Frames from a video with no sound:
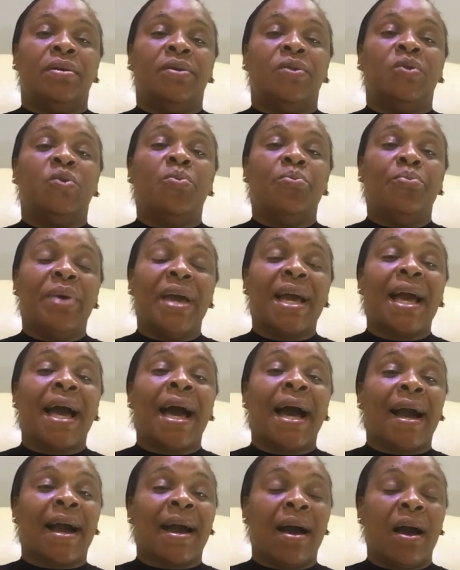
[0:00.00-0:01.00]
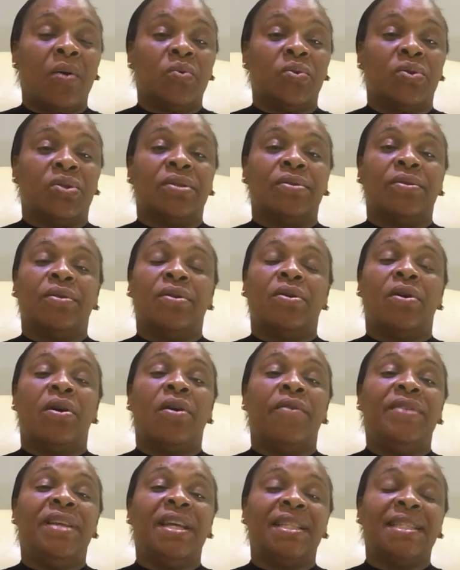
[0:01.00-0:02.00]
to make accounts
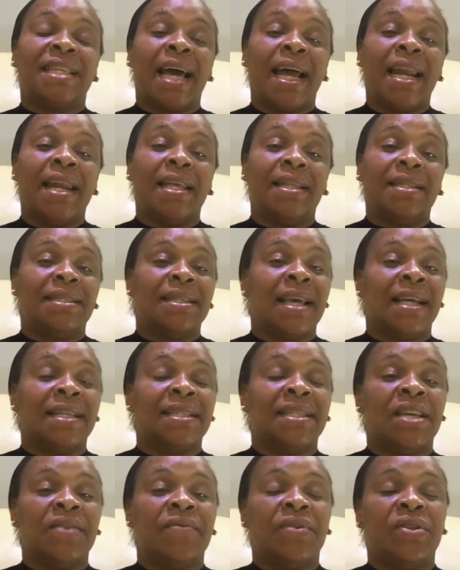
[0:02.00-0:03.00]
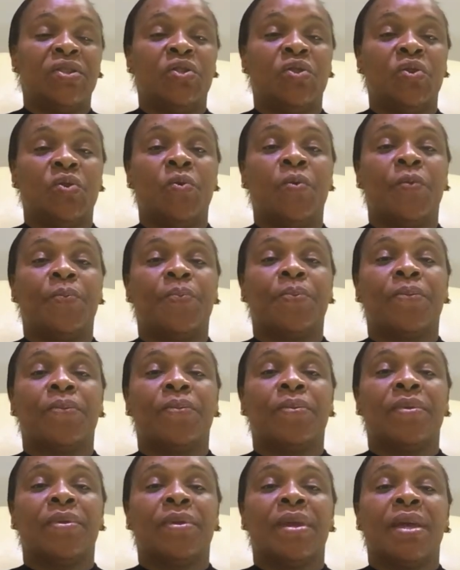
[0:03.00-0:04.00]
of the talent he has given to you.
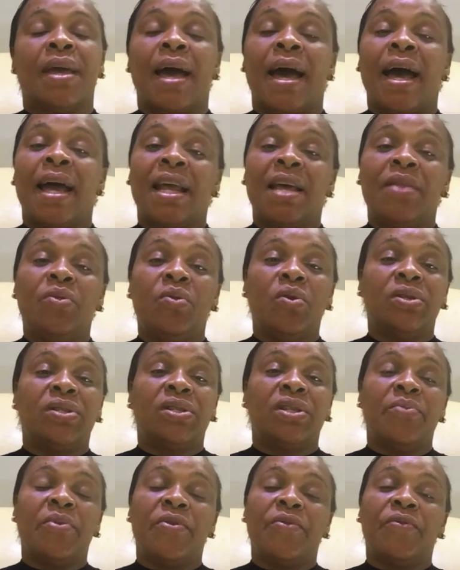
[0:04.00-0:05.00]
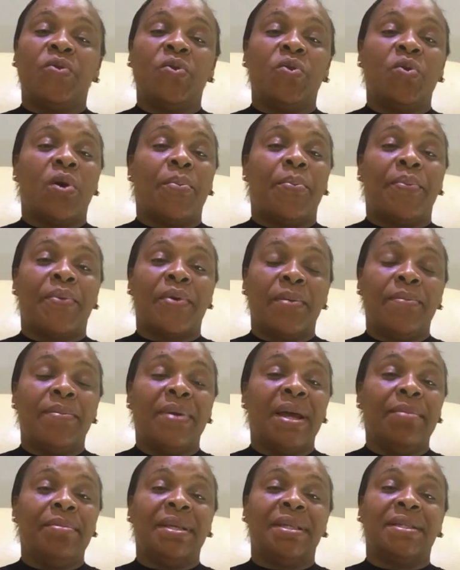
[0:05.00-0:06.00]
And I know some of you, your
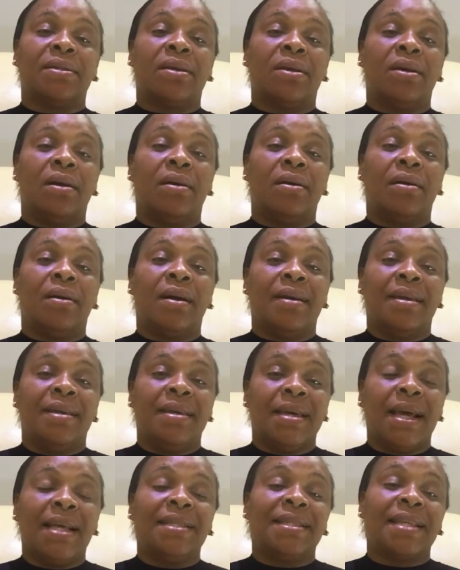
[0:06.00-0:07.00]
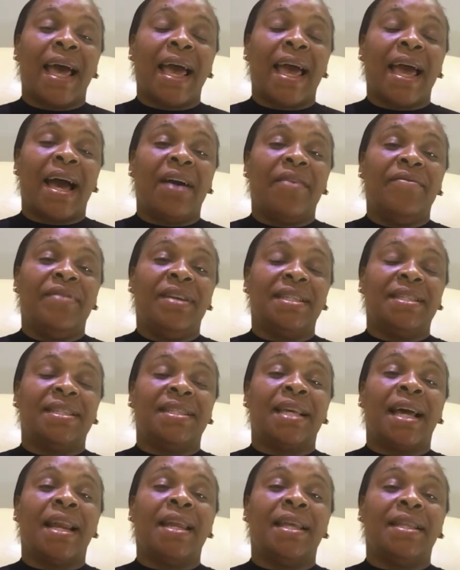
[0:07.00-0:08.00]
problem is, yes, I have this
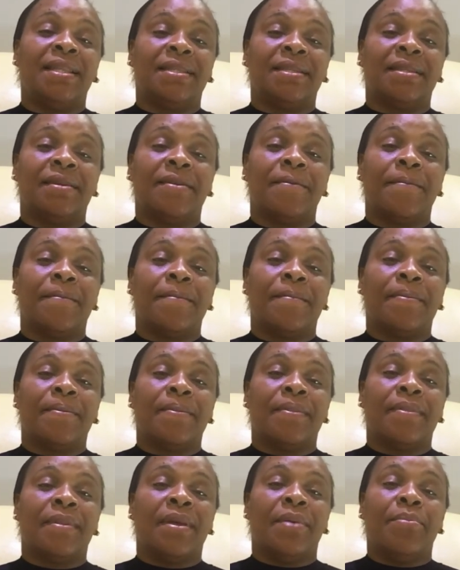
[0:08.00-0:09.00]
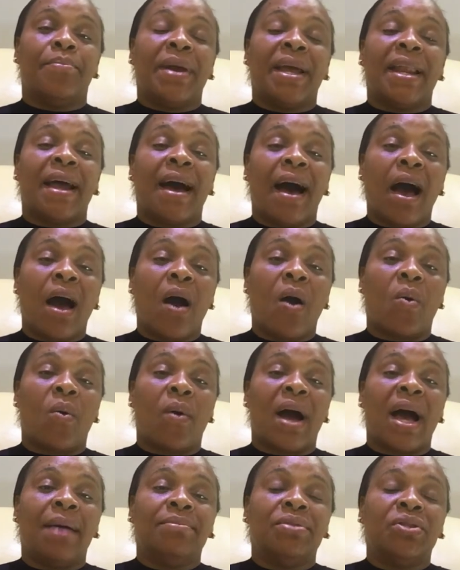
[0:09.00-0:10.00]
talent, but how?
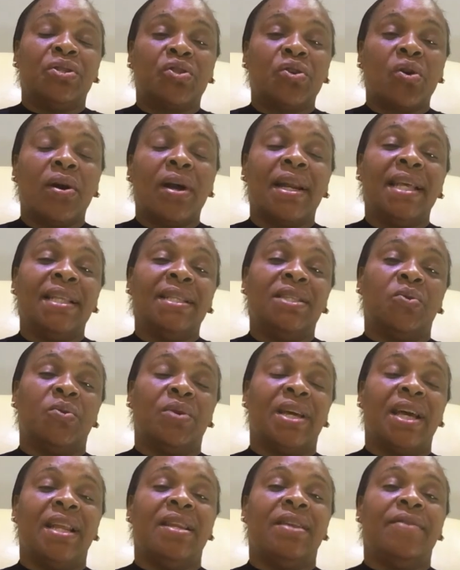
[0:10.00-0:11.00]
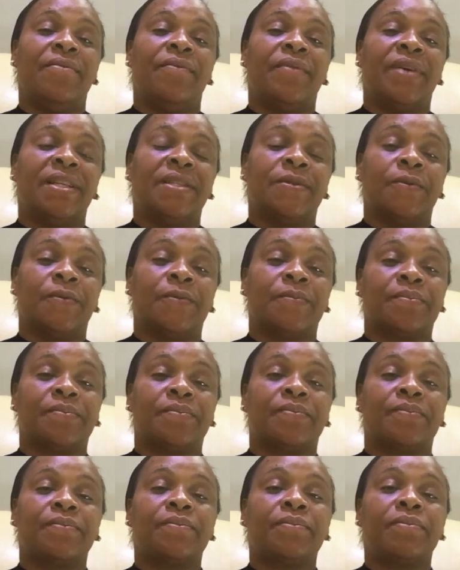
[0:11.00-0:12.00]
I'm struggling to get the vessel.
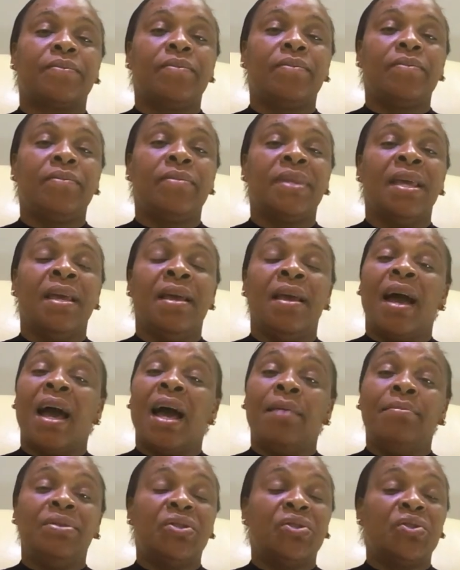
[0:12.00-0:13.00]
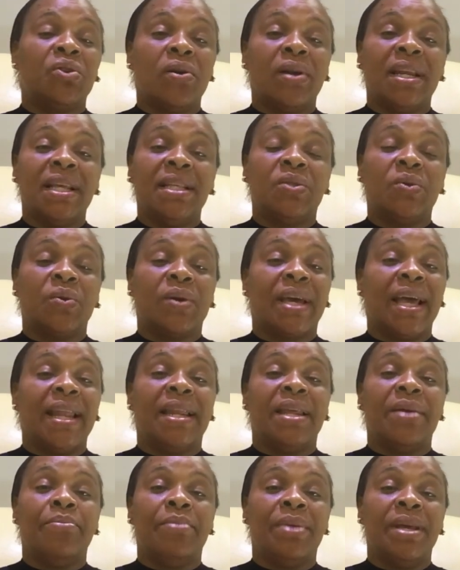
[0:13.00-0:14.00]
I'm struggling to get
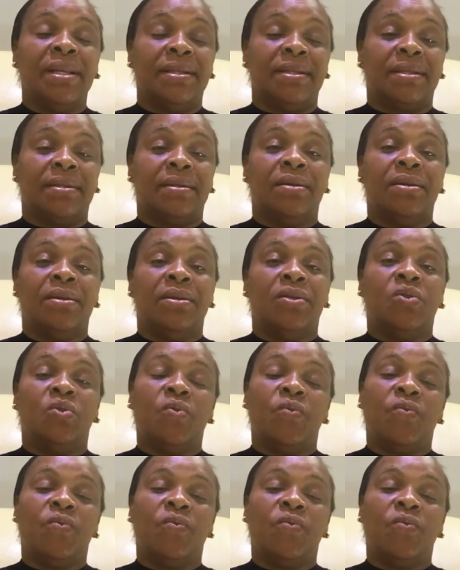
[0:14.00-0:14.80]
the means to